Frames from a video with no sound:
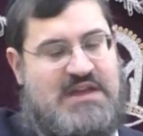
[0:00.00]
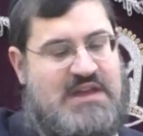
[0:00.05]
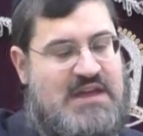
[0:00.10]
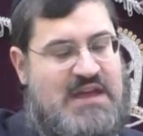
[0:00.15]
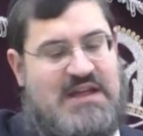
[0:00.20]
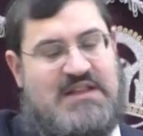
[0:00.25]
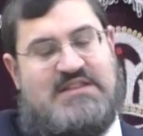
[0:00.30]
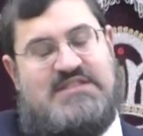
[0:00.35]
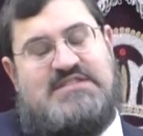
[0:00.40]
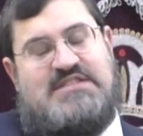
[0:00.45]

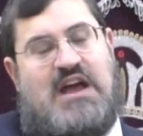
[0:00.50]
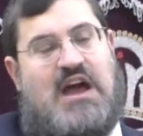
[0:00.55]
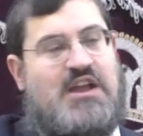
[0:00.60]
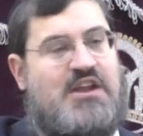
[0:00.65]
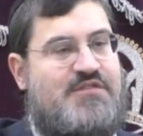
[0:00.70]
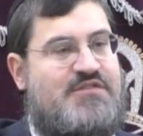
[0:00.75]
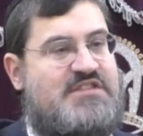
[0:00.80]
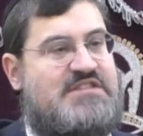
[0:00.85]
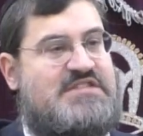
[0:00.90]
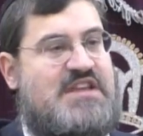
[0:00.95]
inside
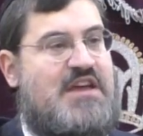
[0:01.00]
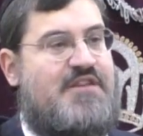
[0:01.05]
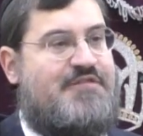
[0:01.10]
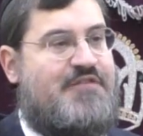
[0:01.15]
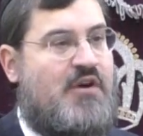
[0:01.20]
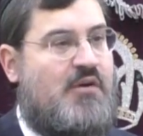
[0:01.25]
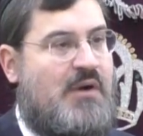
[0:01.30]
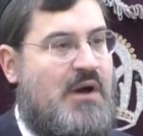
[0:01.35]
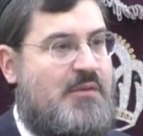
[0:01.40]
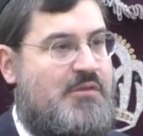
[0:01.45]
of the
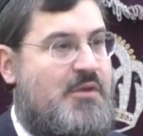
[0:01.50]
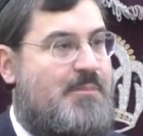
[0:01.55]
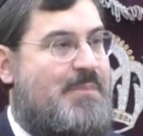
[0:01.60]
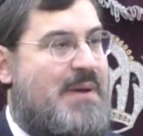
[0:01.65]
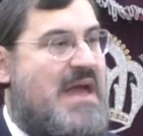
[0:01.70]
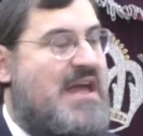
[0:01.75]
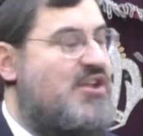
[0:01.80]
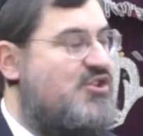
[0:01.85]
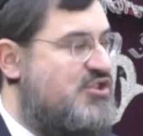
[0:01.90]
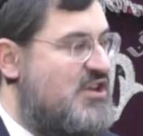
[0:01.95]
Sefer, right, with the
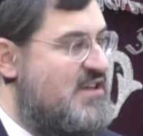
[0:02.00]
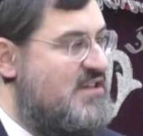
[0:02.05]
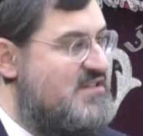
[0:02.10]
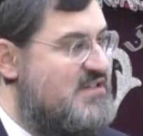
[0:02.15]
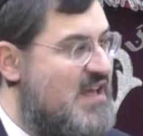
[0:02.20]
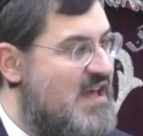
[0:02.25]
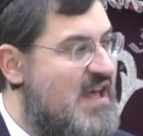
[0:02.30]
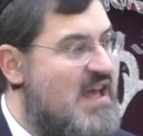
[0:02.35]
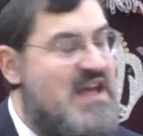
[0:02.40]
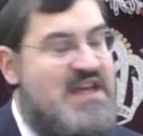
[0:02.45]
pages,
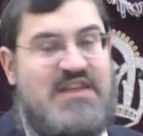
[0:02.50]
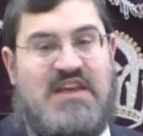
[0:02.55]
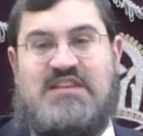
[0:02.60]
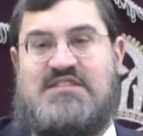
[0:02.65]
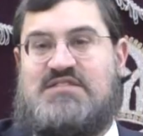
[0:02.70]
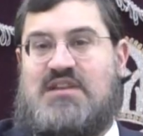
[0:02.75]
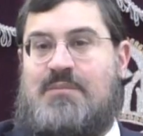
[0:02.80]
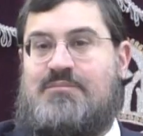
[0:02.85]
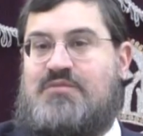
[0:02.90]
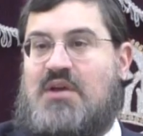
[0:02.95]
they
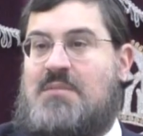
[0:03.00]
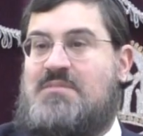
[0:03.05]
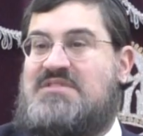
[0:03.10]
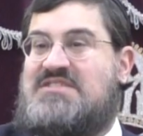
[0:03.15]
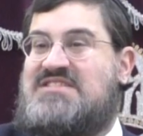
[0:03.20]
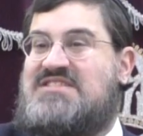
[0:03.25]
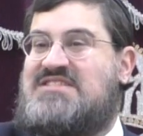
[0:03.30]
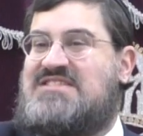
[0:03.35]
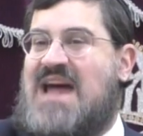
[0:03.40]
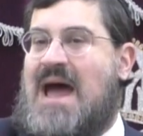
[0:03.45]
sometimes
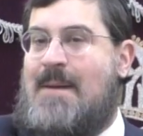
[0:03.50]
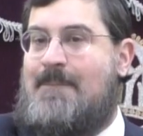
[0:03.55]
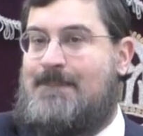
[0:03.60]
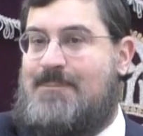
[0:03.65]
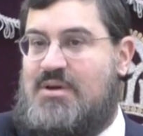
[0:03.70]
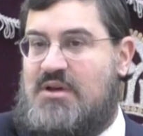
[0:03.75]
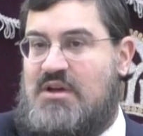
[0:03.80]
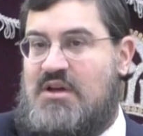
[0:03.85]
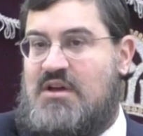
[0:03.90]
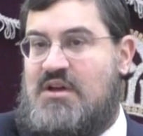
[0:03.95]

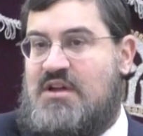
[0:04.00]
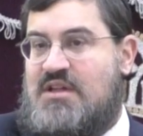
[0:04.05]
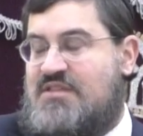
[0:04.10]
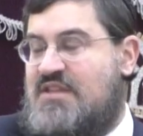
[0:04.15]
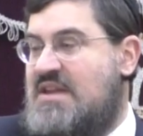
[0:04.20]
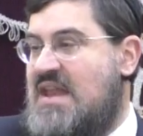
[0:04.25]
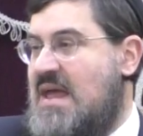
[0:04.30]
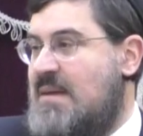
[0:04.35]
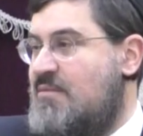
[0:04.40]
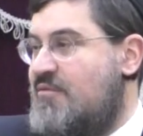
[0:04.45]
stamp
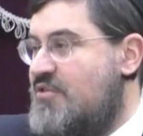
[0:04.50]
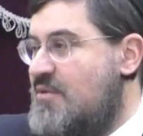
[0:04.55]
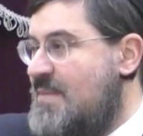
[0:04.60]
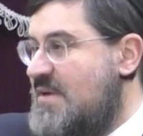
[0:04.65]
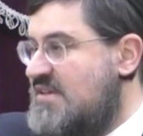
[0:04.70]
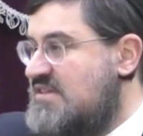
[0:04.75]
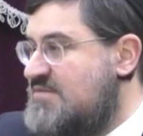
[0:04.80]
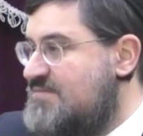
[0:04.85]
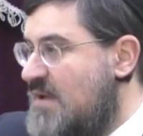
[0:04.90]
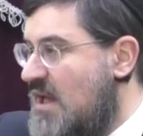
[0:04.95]
the name of the
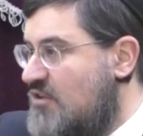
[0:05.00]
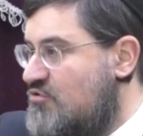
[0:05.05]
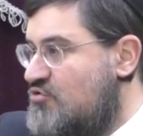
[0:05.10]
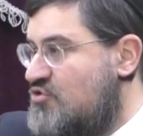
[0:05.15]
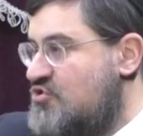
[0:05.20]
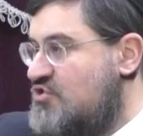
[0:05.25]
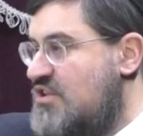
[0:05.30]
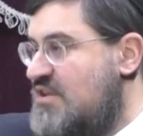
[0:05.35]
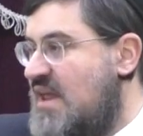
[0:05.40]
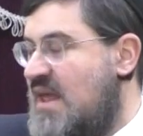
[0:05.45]
Beis
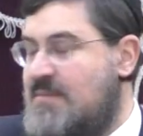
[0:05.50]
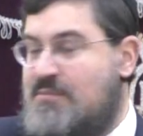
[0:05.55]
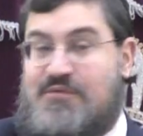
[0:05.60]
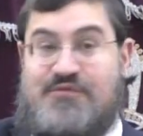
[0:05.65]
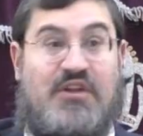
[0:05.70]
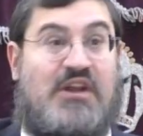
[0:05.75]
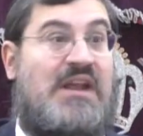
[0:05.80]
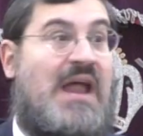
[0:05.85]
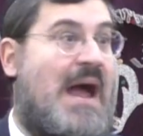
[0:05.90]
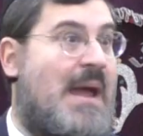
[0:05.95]
Medrash, the name of
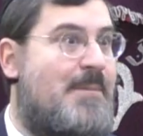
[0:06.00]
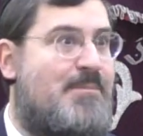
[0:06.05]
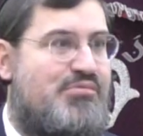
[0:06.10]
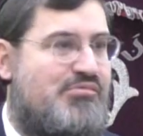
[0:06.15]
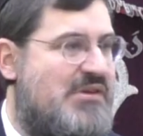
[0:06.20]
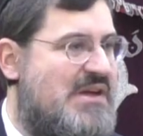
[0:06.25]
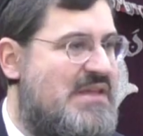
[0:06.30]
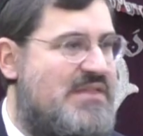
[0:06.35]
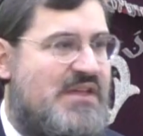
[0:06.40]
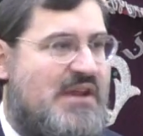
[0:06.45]
the
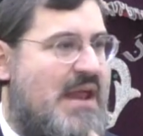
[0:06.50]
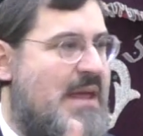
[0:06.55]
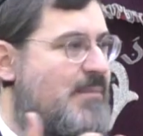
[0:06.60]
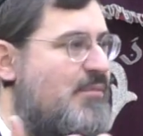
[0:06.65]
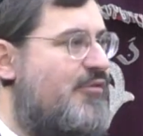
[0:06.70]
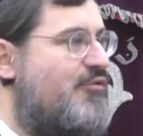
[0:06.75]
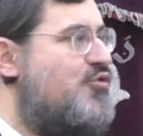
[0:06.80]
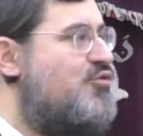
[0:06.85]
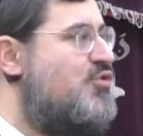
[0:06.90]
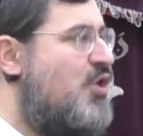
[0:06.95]
library, the name
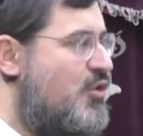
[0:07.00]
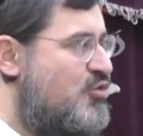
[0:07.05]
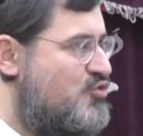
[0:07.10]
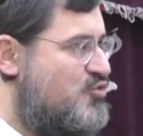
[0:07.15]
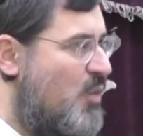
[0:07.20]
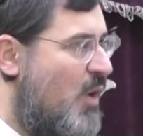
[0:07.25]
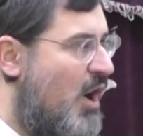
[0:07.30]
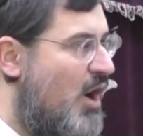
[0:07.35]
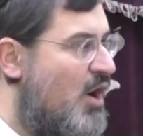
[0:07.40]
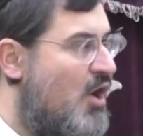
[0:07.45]
of who knows
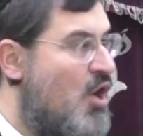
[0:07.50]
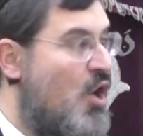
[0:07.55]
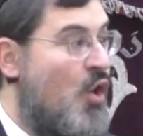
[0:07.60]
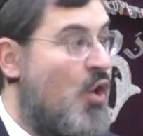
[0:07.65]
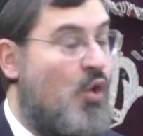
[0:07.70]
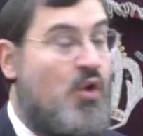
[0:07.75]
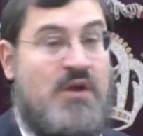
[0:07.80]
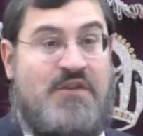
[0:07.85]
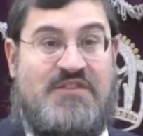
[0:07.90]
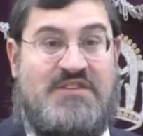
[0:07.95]
what,
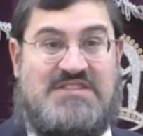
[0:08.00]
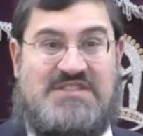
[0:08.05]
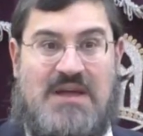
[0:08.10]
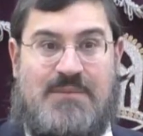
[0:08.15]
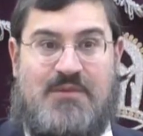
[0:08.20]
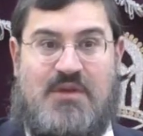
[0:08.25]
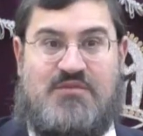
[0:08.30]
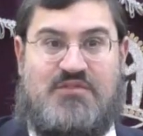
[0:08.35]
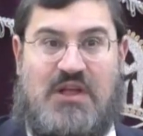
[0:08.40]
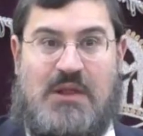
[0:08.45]
or even
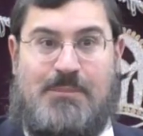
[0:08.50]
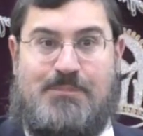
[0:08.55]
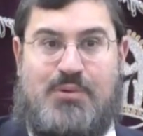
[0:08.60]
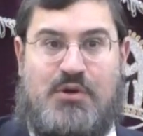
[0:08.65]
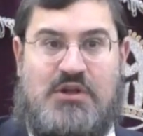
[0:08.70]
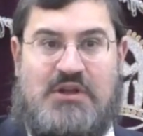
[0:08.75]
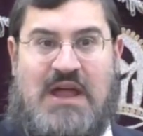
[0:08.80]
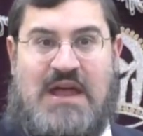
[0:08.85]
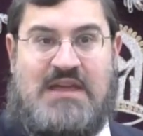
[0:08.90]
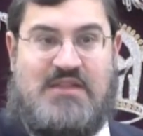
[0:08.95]
sometimes
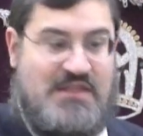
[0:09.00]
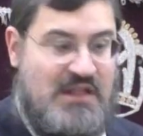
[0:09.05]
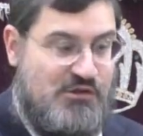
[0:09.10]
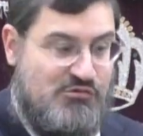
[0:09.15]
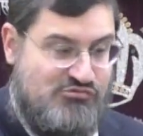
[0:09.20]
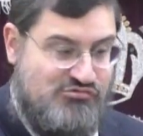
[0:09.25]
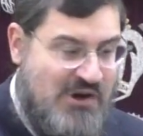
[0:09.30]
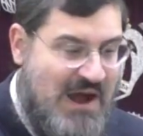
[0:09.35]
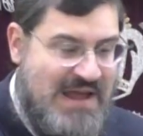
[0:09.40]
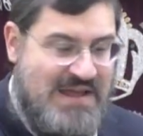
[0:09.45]
they'll
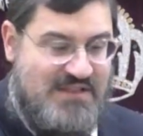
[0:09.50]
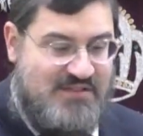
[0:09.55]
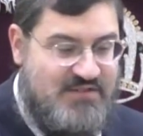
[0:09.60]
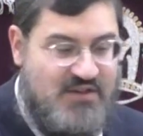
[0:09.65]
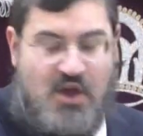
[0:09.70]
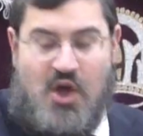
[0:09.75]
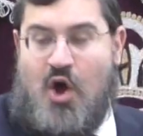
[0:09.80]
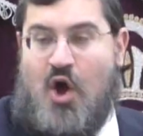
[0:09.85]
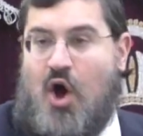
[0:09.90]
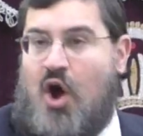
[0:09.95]
write
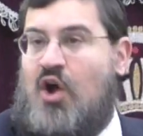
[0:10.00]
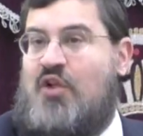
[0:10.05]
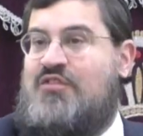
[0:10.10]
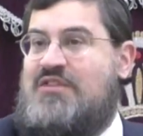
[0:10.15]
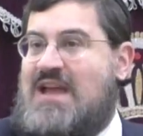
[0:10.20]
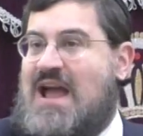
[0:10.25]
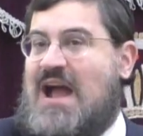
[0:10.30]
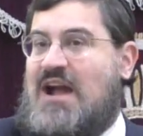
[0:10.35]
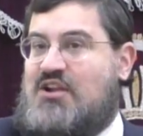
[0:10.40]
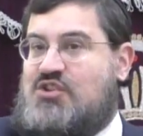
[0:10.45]
on
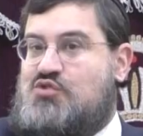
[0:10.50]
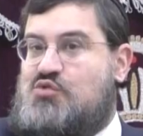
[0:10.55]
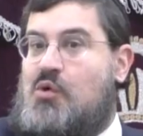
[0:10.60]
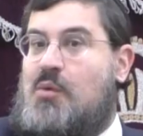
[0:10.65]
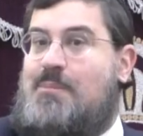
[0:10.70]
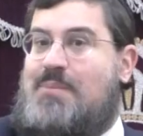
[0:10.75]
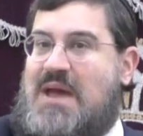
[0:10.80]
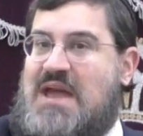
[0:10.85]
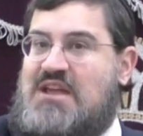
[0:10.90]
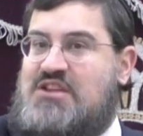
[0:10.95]
the actual
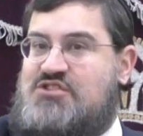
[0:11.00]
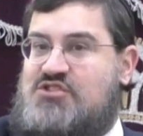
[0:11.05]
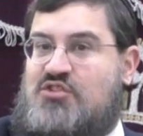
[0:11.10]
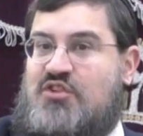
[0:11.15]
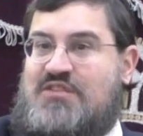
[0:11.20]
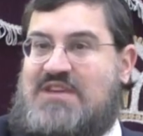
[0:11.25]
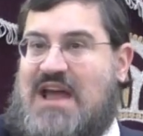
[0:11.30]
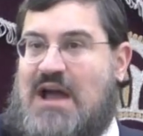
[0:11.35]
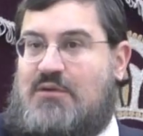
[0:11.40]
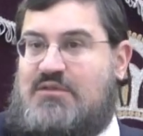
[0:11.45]
pages
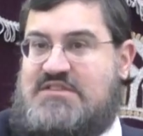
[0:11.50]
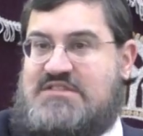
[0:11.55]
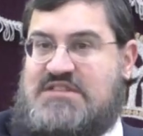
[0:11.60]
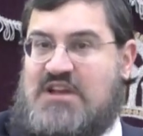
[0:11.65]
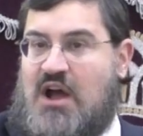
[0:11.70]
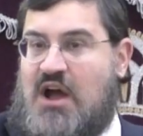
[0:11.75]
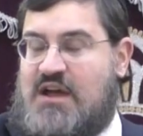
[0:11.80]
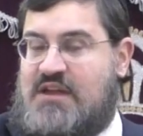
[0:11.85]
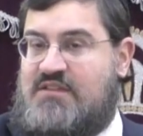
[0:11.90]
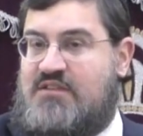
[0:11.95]
on the
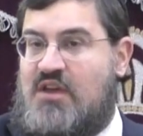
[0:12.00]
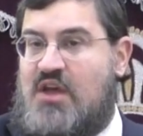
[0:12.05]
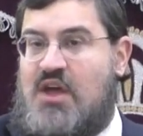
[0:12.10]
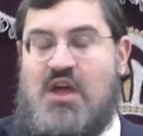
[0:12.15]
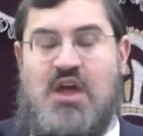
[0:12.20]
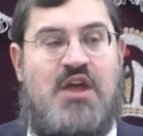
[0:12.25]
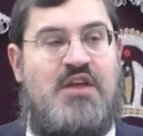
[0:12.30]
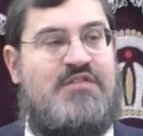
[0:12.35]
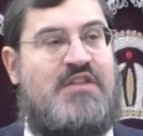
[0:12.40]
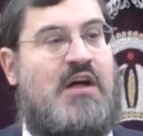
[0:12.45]
outside,
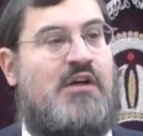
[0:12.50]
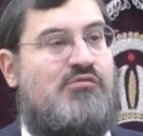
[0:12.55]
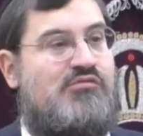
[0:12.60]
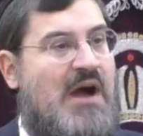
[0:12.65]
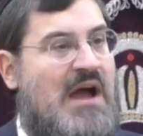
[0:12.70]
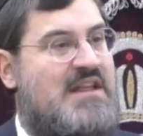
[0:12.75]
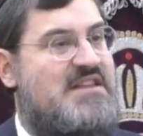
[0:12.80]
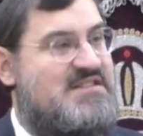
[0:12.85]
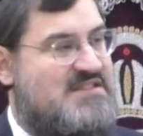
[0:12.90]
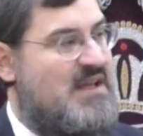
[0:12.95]
they'll
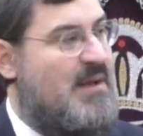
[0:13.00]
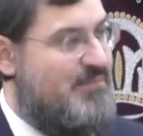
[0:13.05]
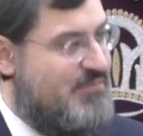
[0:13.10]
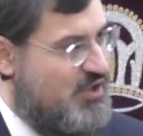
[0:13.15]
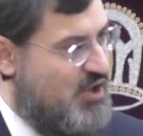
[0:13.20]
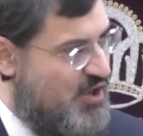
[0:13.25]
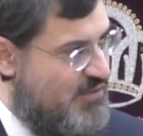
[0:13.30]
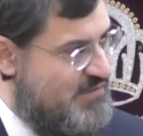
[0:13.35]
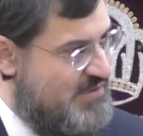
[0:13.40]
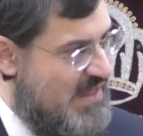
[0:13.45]
write
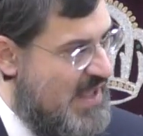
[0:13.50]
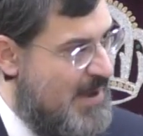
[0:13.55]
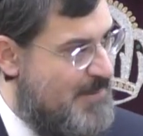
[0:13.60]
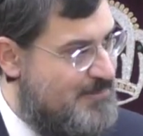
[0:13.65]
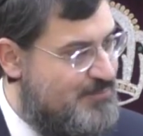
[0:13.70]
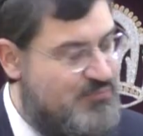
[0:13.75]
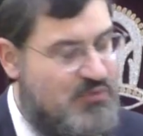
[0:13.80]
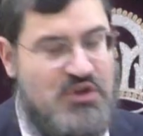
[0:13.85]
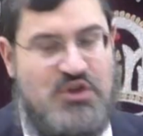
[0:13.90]
something over there.